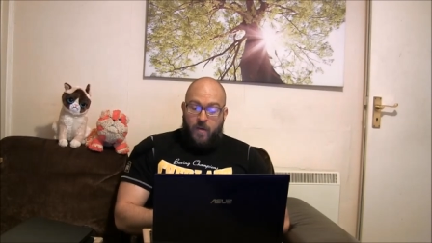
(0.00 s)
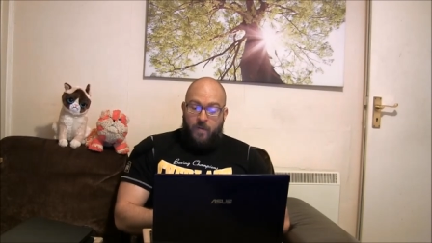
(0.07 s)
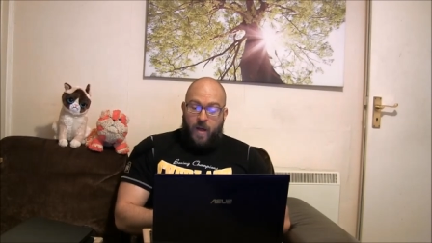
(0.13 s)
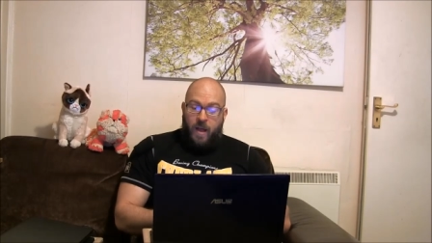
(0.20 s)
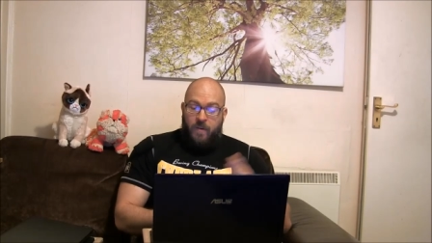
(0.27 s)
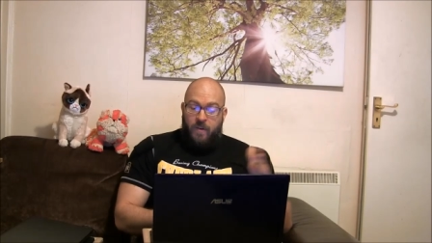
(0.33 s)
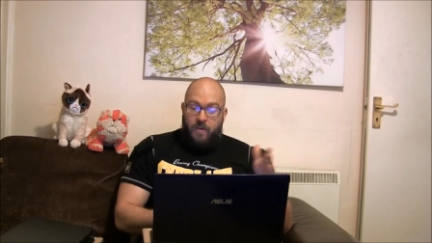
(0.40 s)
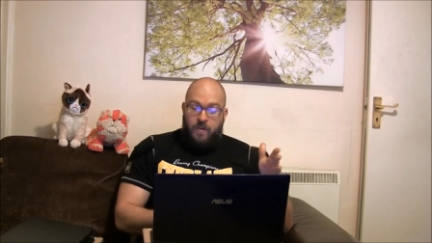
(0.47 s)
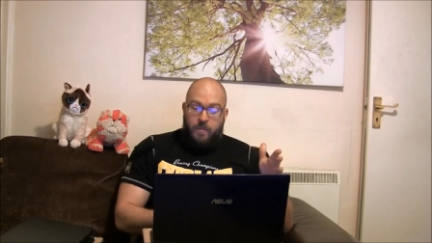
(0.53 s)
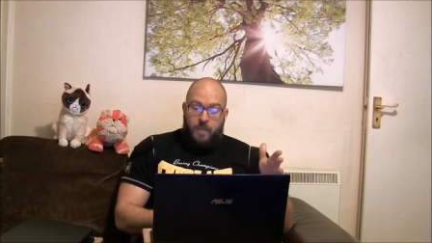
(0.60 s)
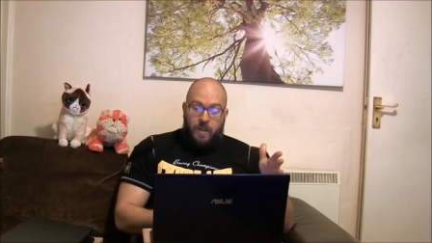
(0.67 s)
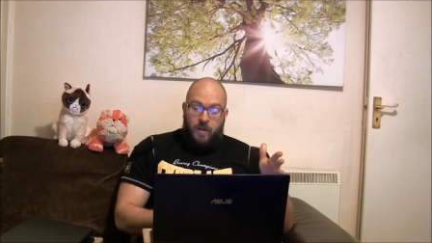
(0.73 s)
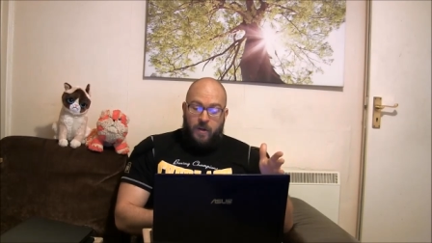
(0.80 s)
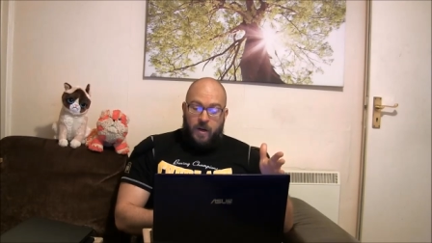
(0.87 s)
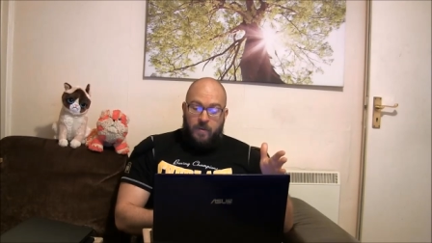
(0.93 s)
500
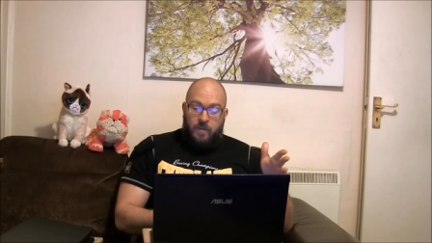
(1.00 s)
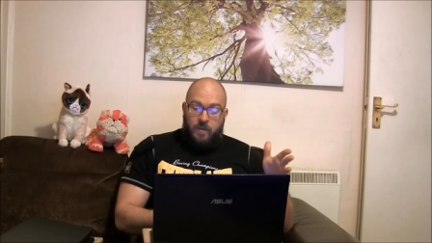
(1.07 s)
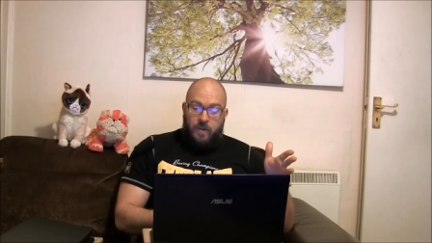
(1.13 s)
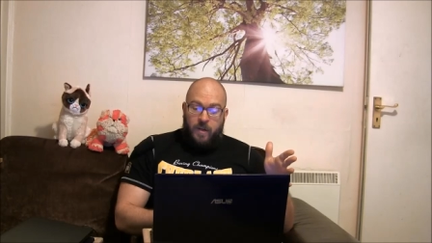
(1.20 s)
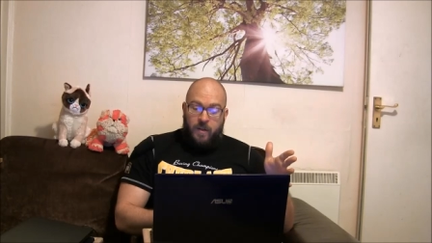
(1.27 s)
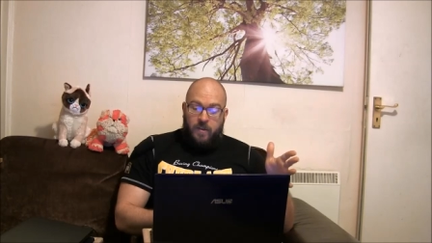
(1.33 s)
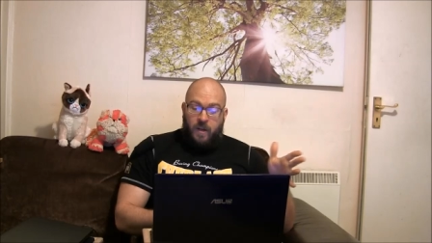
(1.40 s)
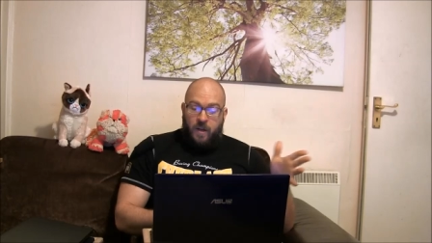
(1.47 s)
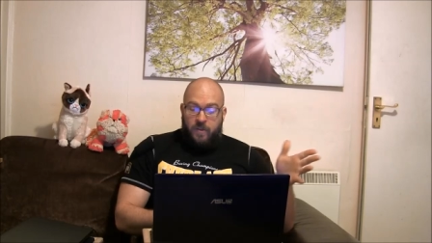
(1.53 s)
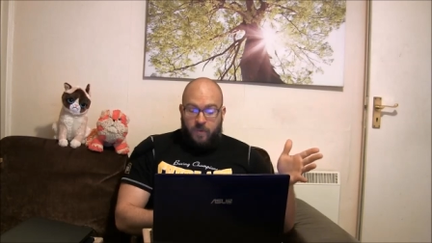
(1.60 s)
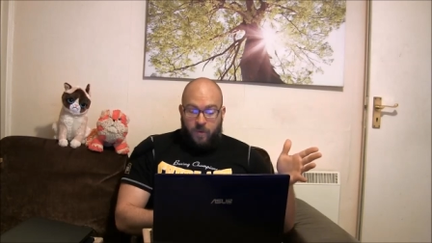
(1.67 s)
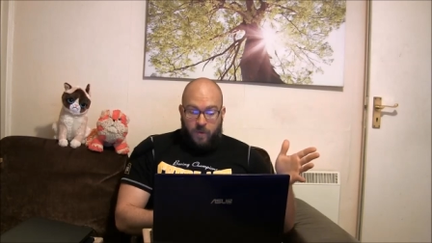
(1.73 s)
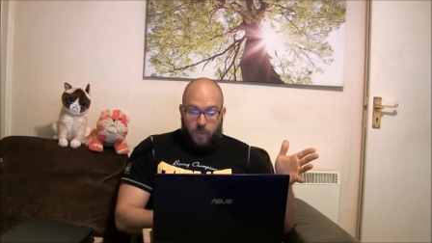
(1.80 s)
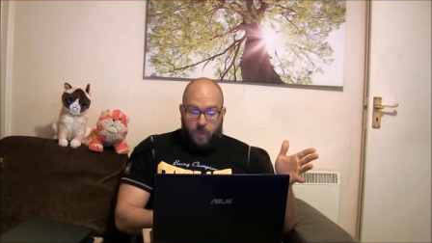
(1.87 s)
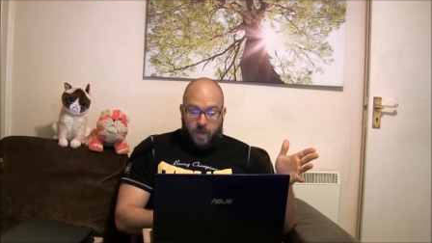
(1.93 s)
milligrams of
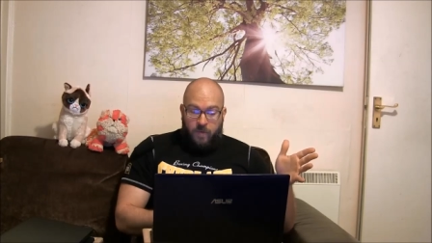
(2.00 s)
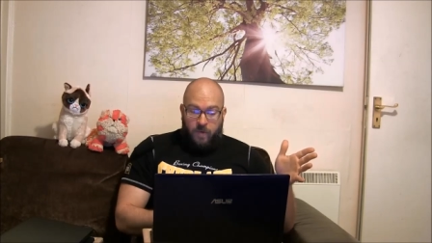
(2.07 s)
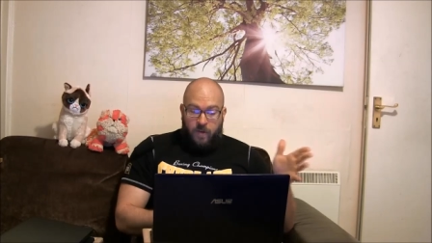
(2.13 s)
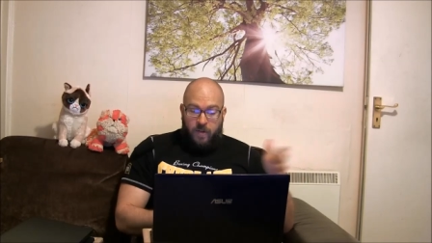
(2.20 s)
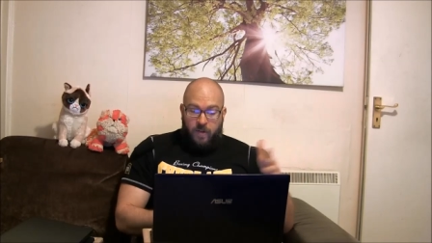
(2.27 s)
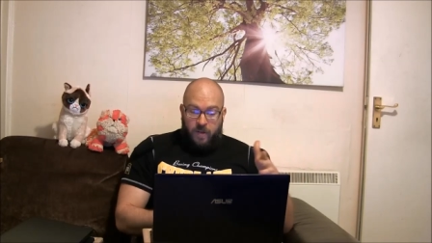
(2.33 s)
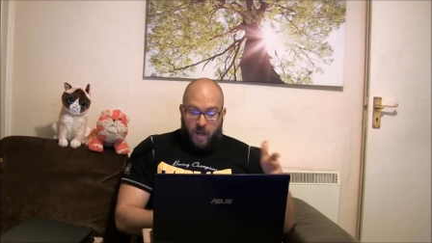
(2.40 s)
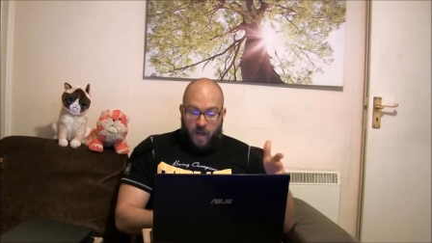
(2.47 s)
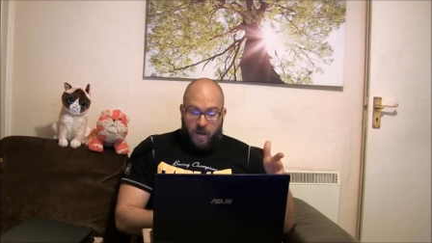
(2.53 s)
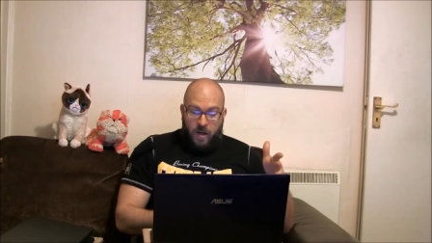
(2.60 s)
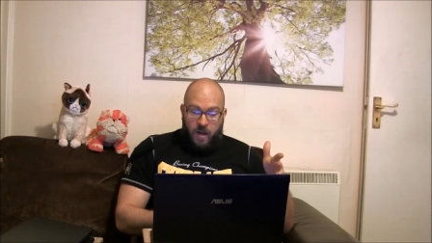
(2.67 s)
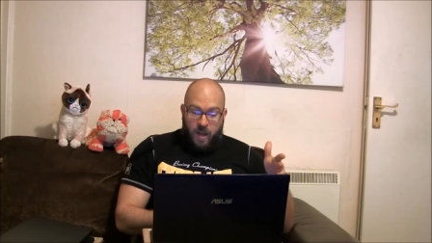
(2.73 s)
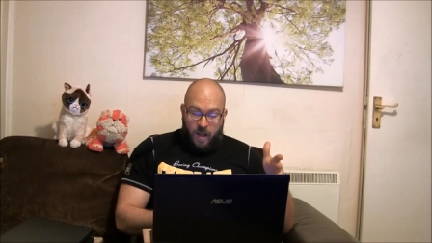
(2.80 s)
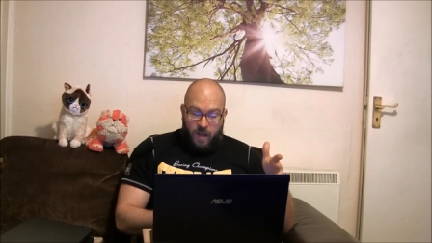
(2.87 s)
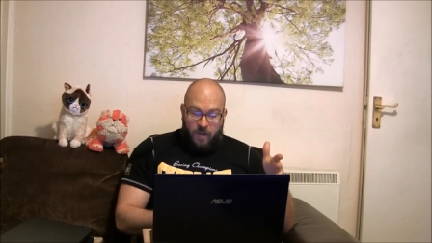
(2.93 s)
testosterone a week versus
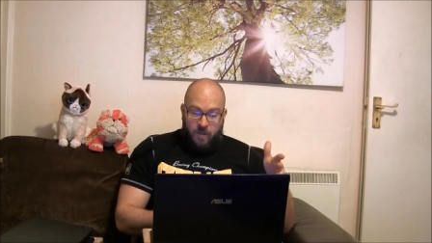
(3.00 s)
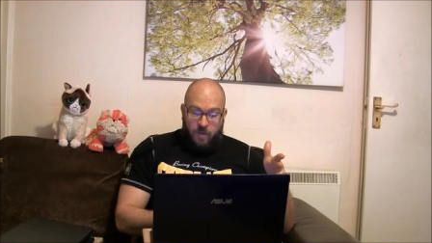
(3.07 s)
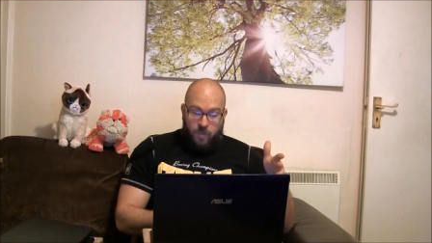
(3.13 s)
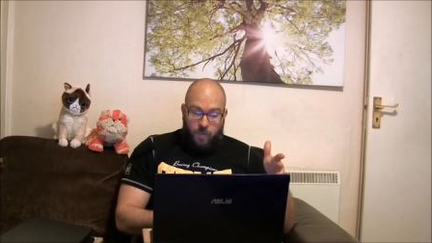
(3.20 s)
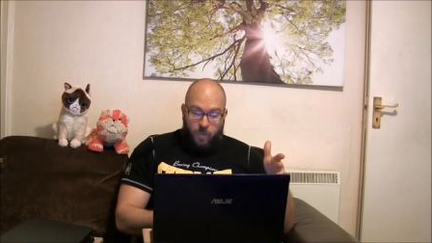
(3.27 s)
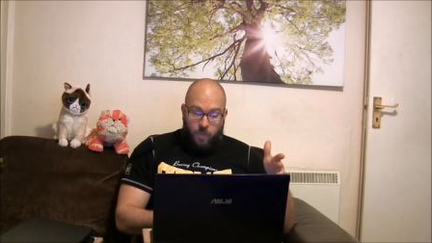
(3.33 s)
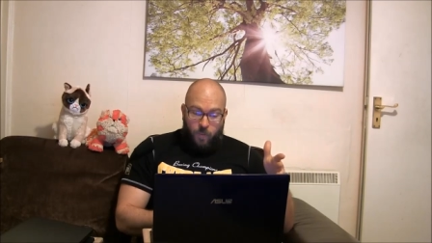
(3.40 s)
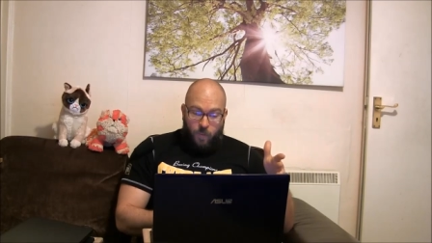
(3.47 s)
non-enhanced,